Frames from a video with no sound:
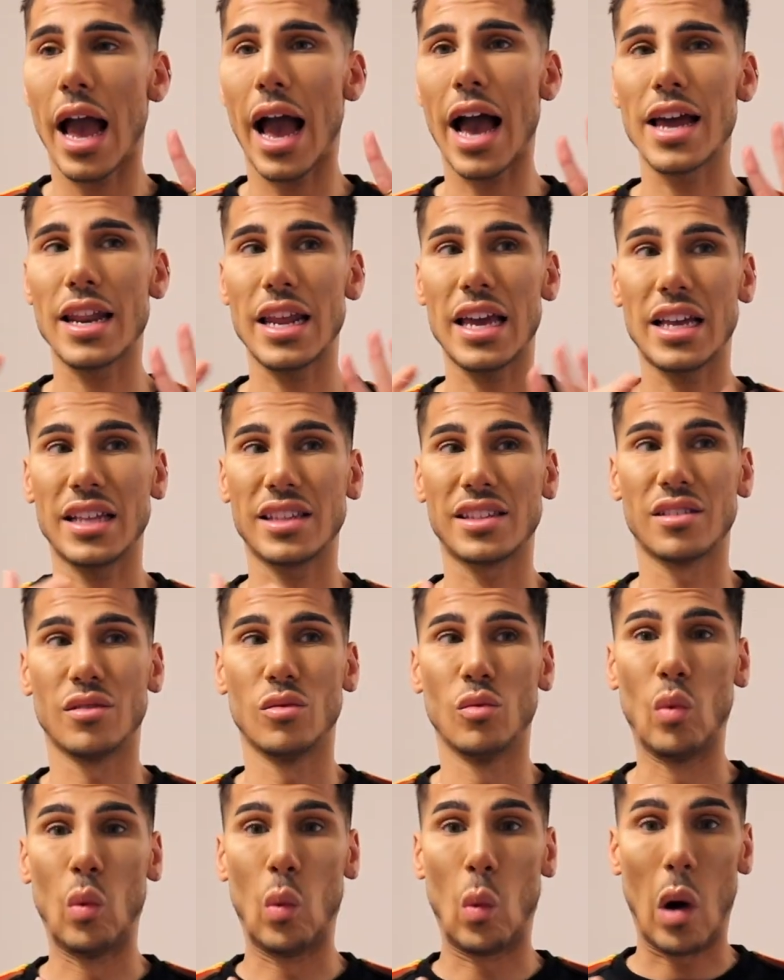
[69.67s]
And
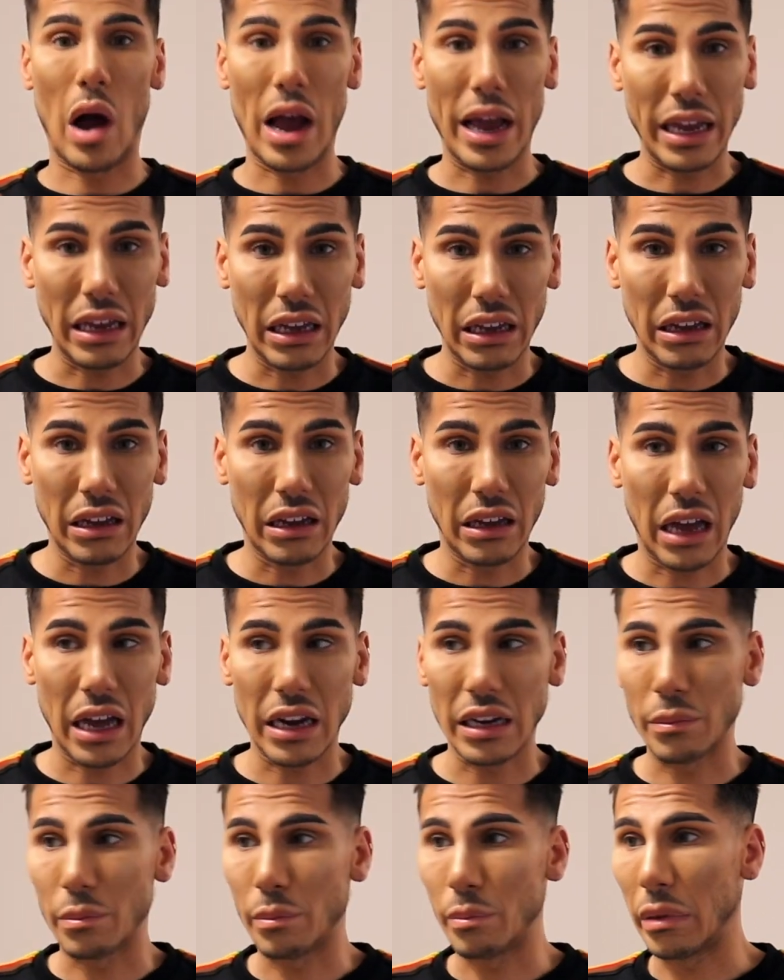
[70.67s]
it's white
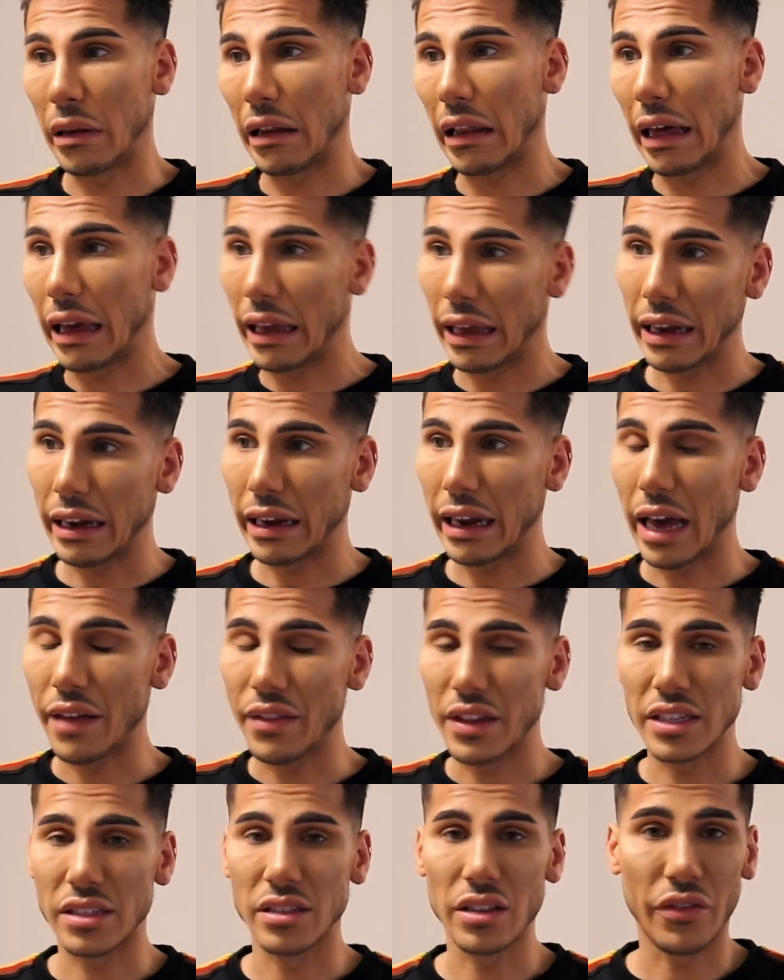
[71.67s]
and plain
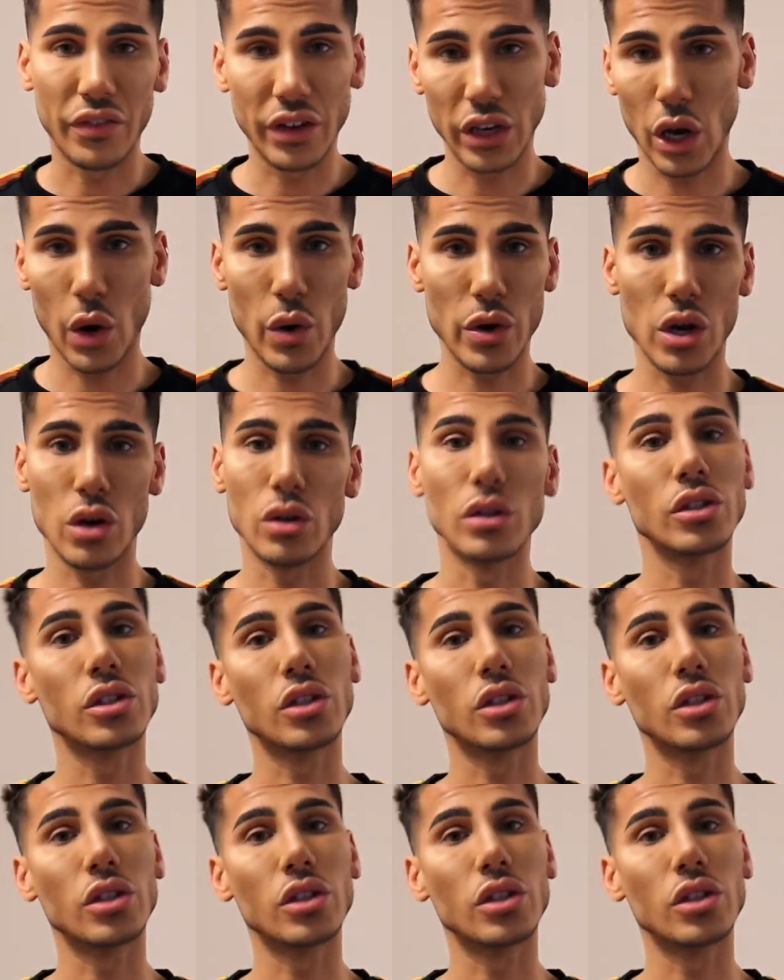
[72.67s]
and there's nothing going on.